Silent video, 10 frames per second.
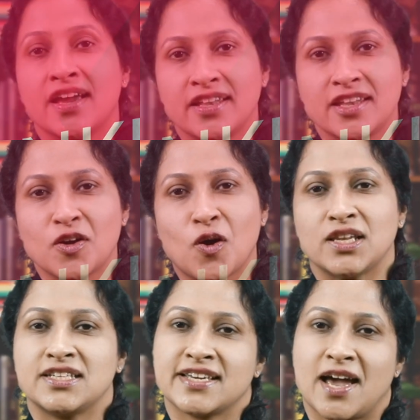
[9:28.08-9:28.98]
in the
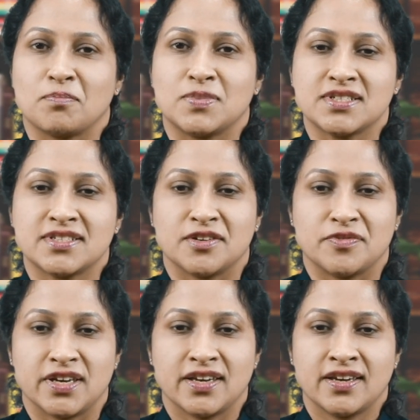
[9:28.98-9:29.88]
college campus
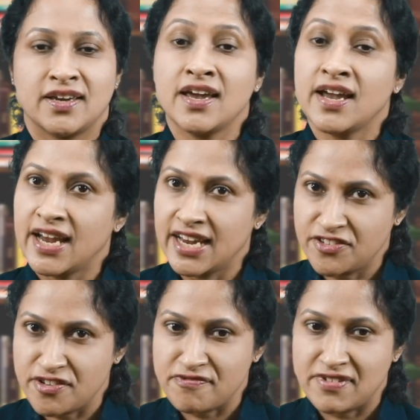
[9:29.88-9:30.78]
survey.
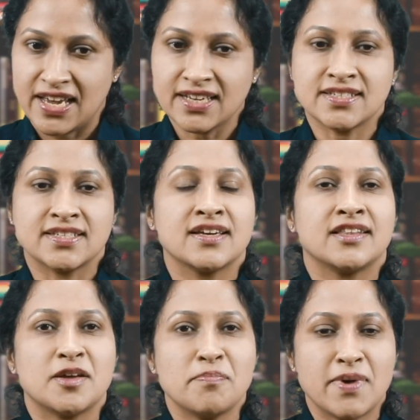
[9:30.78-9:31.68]
It reflects
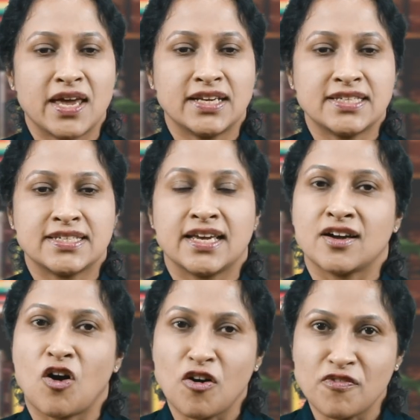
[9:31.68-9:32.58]
the merits
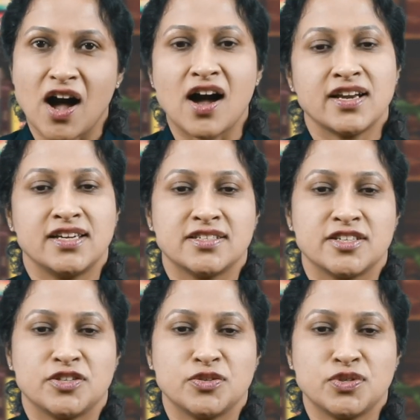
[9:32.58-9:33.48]
of our
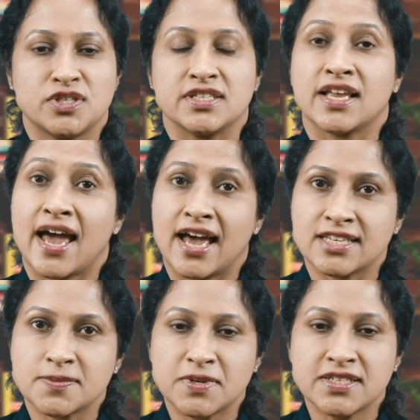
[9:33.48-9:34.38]
institution
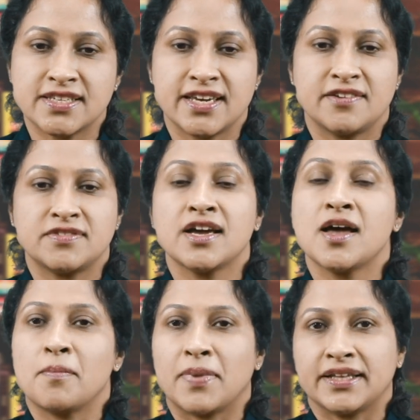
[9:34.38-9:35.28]
as perceived
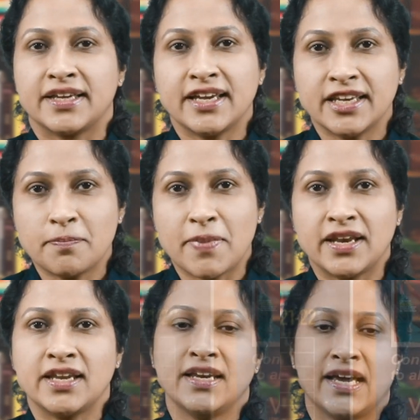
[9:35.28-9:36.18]
by the
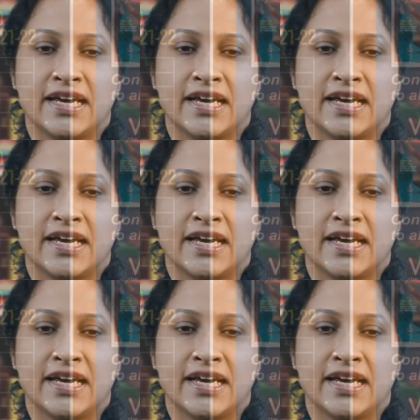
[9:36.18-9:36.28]
independent